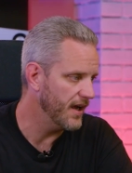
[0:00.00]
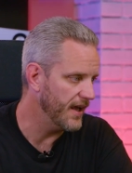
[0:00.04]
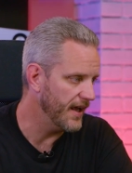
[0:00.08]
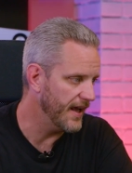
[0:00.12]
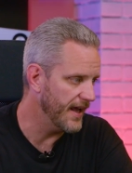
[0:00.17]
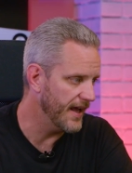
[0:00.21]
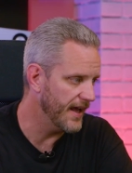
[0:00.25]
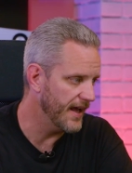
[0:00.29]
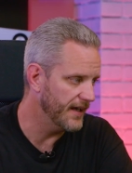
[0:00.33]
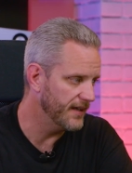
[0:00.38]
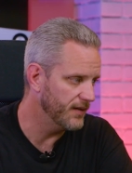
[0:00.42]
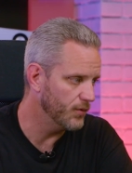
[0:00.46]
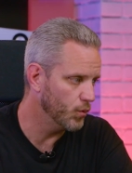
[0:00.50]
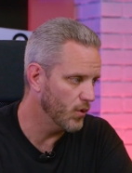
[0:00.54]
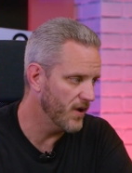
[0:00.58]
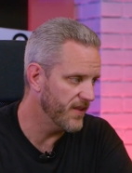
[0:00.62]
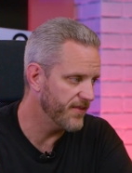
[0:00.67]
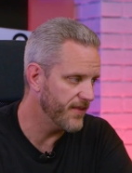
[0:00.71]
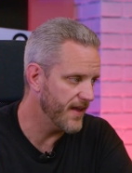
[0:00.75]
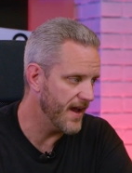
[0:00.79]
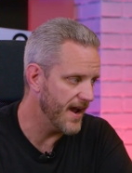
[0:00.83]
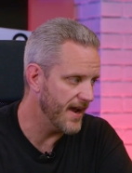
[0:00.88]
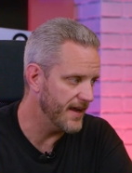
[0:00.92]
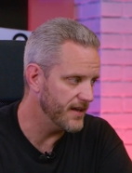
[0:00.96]
and
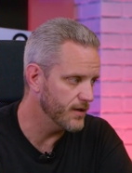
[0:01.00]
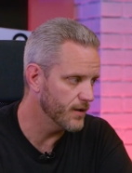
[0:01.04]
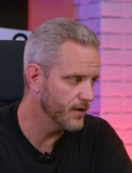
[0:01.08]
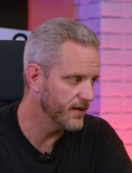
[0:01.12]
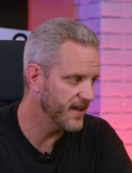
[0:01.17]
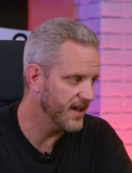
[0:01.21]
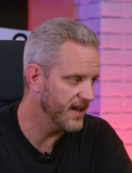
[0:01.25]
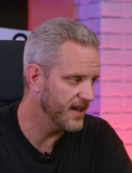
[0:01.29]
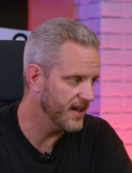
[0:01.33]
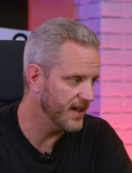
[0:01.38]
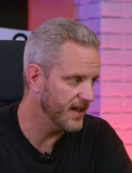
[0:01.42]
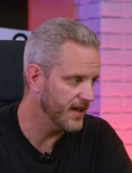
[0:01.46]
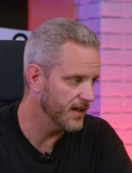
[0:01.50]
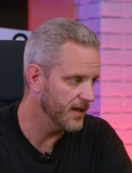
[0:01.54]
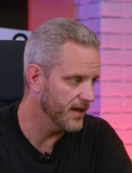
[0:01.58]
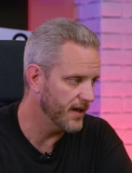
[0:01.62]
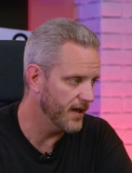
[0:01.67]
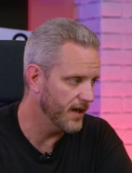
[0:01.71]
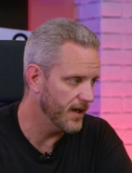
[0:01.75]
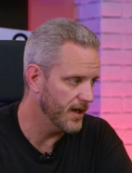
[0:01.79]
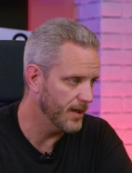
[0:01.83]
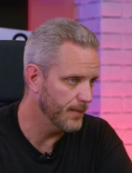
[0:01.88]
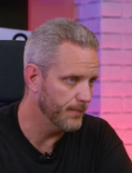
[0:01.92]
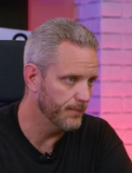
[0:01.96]
with that, you're getting,
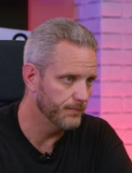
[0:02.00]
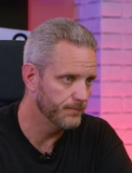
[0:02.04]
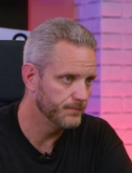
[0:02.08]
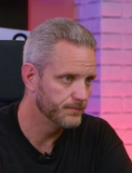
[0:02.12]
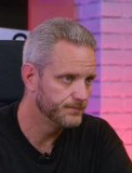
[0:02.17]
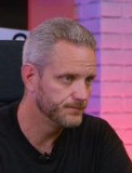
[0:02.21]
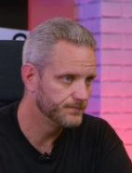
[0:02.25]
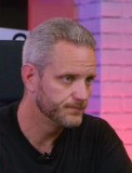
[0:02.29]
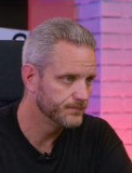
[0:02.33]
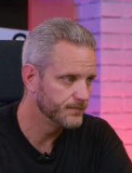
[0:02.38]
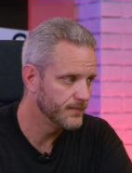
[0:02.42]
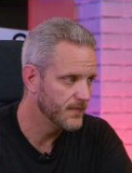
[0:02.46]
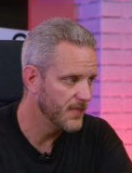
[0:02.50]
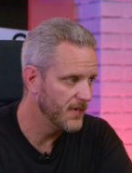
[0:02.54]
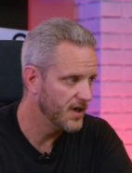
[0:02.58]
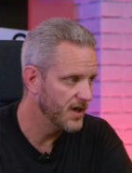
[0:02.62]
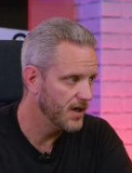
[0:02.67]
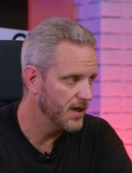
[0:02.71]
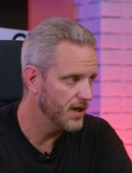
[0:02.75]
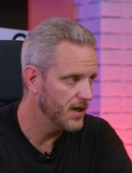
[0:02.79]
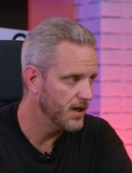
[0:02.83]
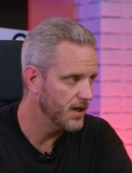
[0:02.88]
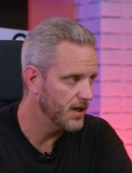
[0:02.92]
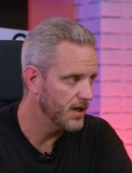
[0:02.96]
um,
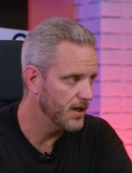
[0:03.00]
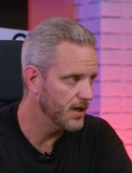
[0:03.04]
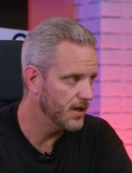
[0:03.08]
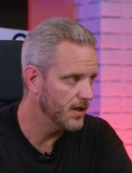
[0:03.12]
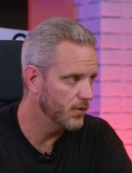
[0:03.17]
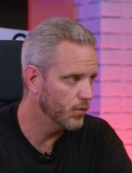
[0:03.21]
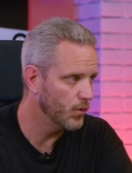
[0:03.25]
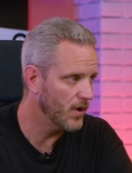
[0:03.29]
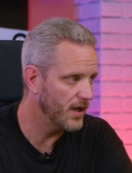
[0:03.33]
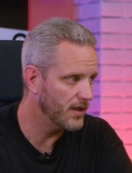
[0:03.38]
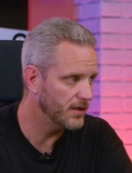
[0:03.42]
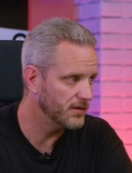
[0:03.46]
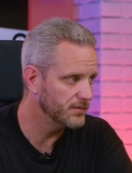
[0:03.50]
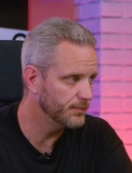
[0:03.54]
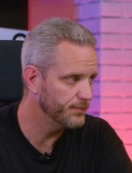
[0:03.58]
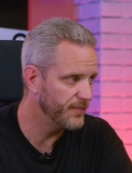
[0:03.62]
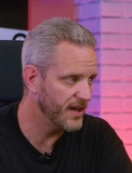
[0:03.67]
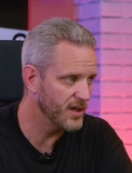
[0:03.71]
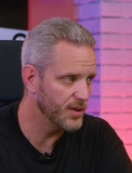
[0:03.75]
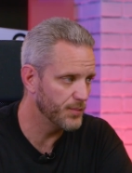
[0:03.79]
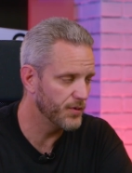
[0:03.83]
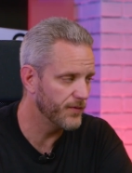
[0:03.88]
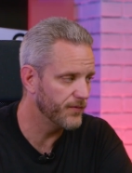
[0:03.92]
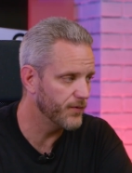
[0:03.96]
well,
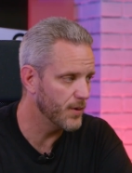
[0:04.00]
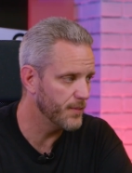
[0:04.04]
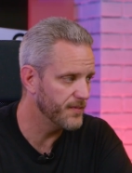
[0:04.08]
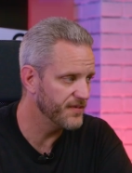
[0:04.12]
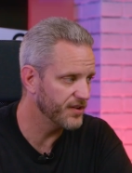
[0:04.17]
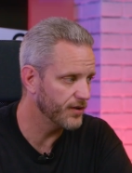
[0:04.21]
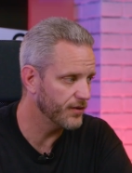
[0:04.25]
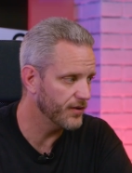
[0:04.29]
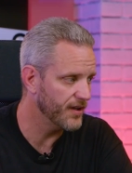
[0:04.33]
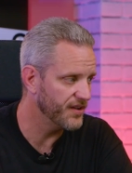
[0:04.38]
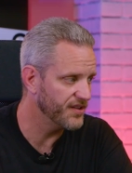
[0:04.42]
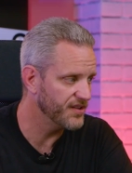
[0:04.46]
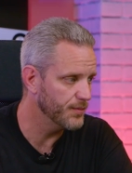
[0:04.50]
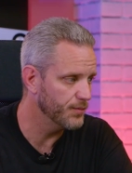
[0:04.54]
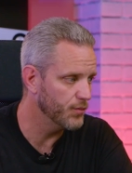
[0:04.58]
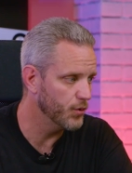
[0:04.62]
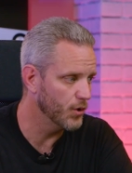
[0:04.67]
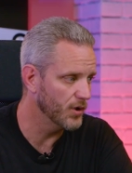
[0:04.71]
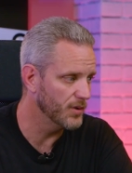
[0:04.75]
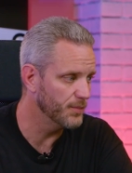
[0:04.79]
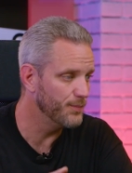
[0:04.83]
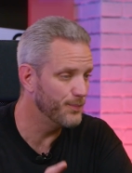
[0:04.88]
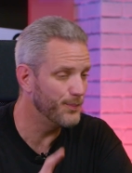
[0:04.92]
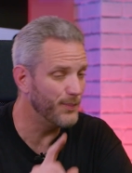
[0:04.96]
better performance across the
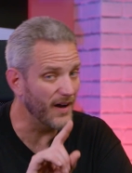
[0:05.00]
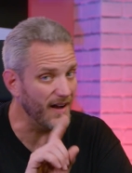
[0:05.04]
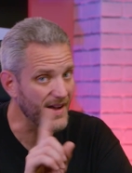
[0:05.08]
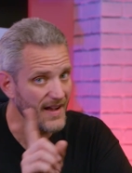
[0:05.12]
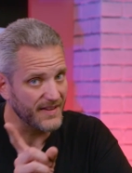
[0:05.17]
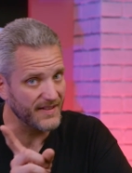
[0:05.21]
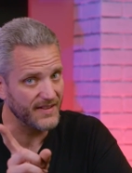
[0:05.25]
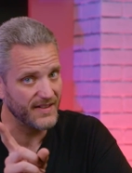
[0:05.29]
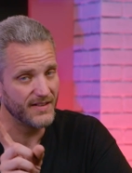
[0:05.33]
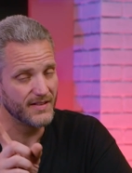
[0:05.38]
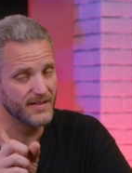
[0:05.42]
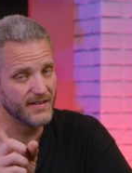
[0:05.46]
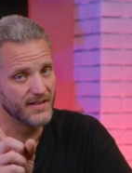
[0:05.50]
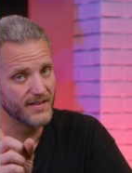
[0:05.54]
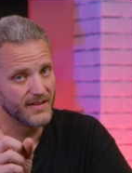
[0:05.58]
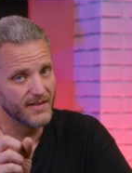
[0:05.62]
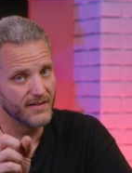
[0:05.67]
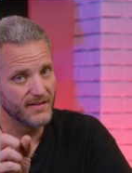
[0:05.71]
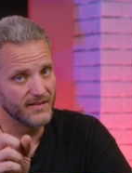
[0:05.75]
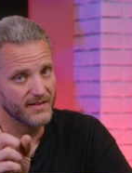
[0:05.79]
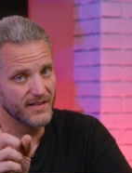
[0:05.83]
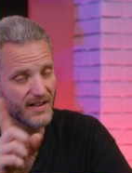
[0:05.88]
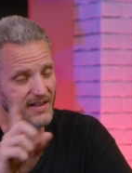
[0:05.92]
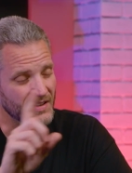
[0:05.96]
board. But
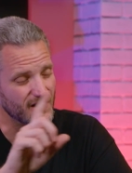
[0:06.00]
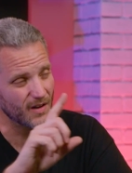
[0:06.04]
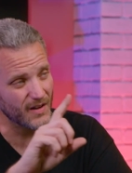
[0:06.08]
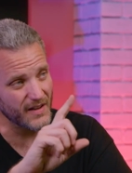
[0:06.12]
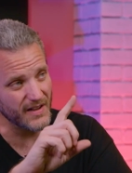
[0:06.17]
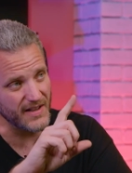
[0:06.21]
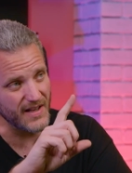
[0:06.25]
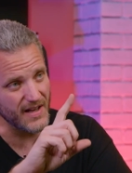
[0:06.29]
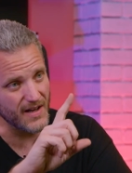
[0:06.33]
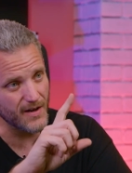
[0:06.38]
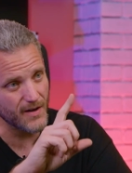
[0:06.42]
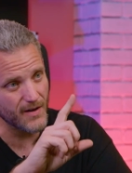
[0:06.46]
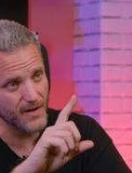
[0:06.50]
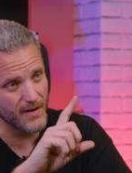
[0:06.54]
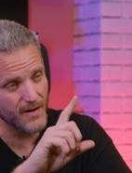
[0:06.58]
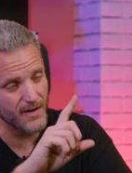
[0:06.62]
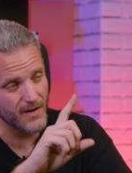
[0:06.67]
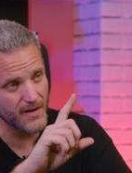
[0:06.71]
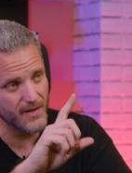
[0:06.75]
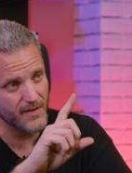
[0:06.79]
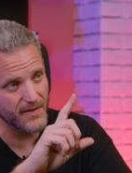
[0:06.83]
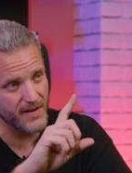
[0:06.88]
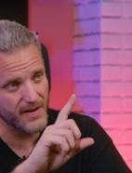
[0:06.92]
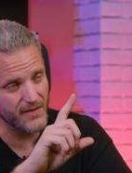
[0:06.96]
I can already
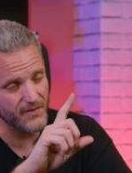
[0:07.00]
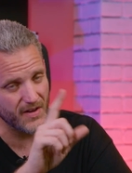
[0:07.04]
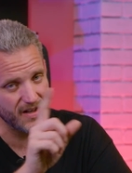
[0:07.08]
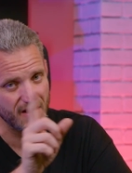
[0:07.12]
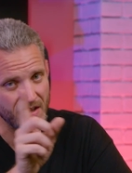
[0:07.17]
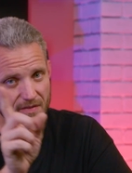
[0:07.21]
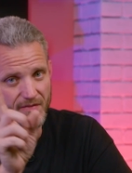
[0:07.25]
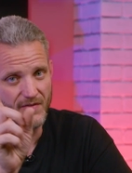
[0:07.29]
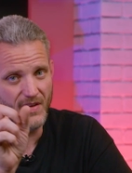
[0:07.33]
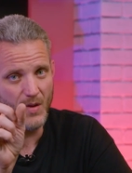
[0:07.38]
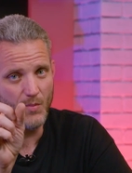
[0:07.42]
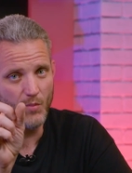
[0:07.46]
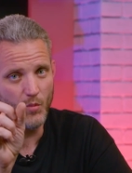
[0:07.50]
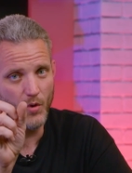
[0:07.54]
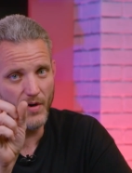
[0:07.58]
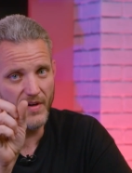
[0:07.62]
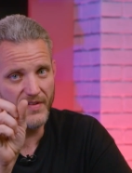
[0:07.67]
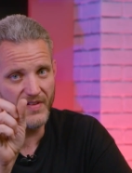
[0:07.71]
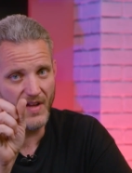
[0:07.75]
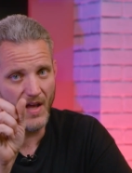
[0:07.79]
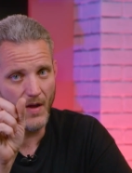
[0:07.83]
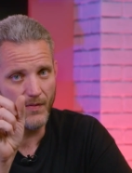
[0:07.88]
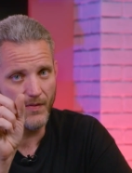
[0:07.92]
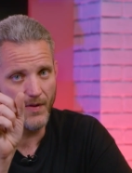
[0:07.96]
hear the NVIDIA
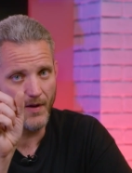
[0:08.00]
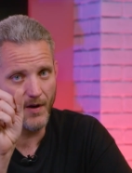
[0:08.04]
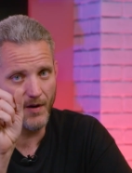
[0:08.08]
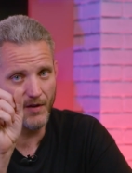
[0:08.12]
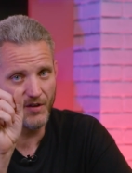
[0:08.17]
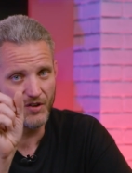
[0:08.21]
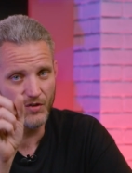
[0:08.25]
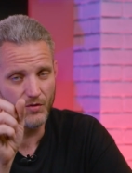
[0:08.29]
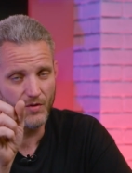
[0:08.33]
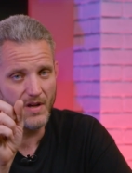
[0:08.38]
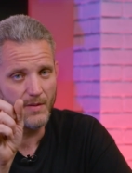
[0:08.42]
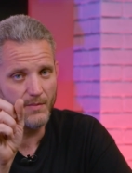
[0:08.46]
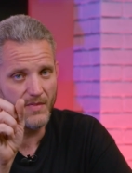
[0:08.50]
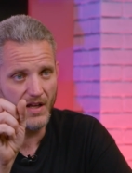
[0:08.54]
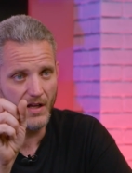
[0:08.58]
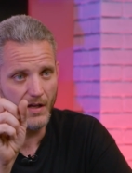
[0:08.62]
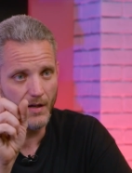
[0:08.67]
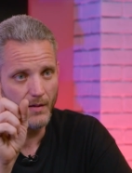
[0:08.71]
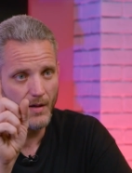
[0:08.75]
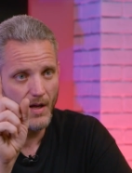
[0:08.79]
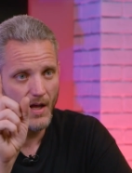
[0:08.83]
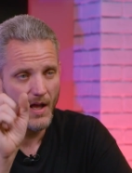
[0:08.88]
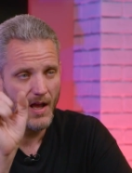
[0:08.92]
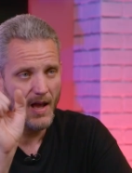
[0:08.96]
fanboys out there
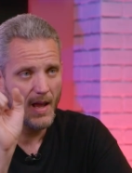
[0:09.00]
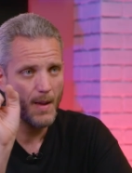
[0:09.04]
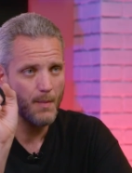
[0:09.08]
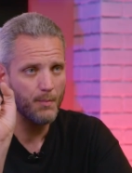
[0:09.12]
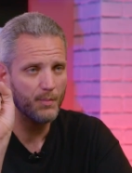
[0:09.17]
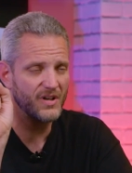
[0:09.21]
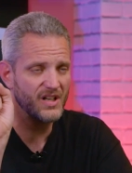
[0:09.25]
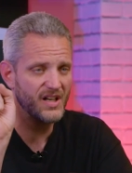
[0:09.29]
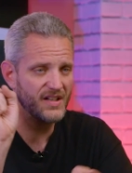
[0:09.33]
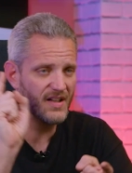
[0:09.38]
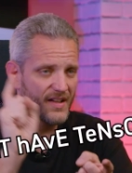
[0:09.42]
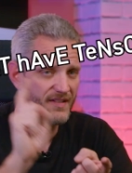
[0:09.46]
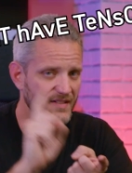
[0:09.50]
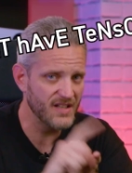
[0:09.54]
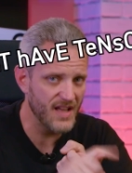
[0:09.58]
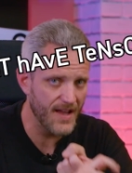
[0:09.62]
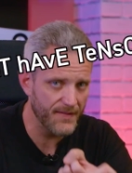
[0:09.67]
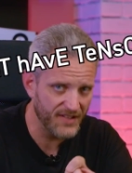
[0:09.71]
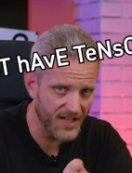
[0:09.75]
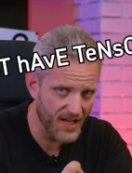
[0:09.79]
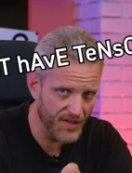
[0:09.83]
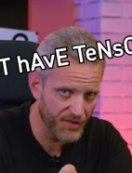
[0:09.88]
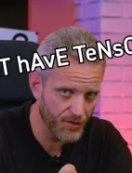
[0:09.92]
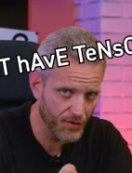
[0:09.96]
screaming, but it doesn't
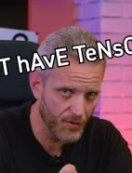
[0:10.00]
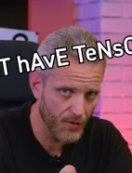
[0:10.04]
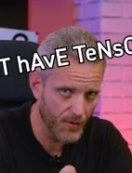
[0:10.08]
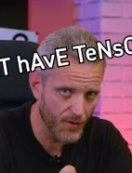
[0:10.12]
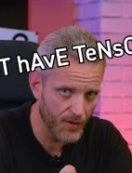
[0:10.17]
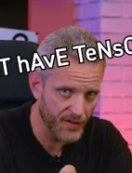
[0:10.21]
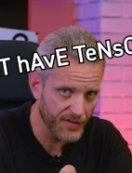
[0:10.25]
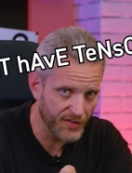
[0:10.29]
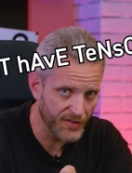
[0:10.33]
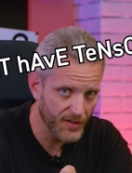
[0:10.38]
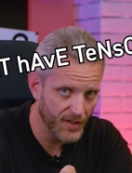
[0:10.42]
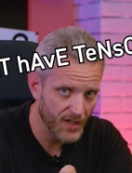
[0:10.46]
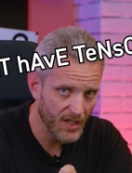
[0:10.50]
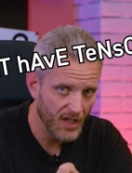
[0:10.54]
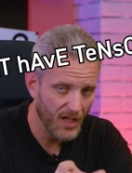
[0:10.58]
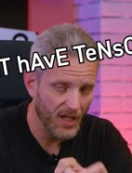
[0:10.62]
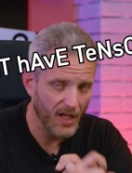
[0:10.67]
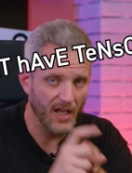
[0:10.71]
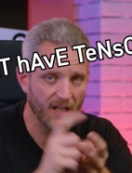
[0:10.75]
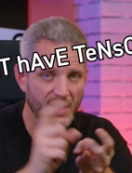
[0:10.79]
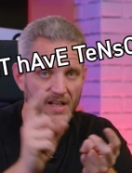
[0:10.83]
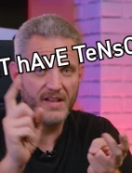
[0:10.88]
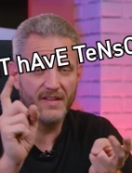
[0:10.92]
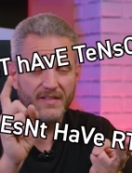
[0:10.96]
have Tensor cores,
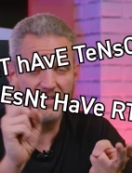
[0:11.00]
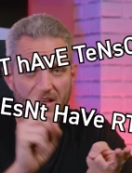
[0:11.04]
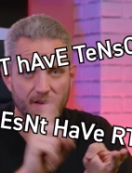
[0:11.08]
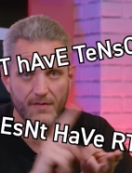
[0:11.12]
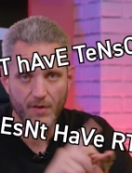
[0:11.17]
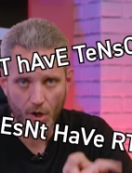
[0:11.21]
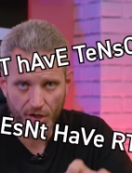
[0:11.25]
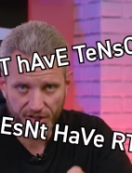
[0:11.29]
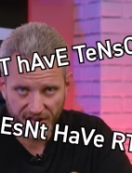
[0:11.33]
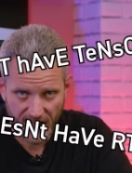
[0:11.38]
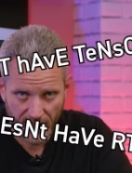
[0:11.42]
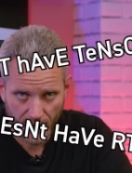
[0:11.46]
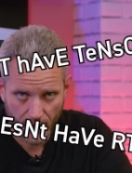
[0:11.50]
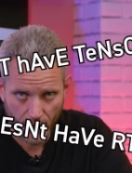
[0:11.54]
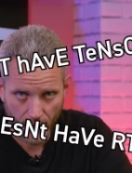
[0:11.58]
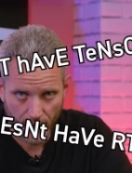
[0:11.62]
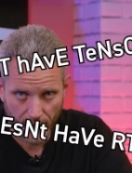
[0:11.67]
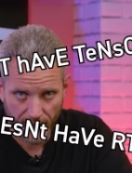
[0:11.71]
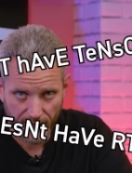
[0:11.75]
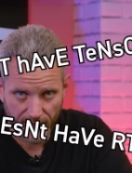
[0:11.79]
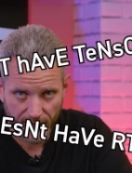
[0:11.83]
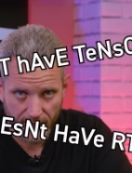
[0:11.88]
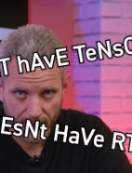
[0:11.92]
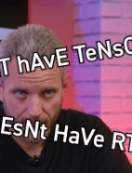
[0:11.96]
and it doesn't have RT
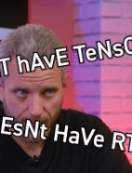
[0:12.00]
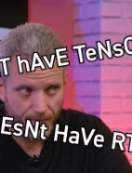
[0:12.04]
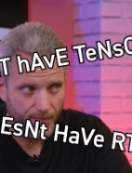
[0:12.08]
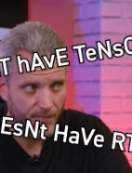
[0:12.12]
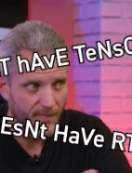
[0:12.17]
cores.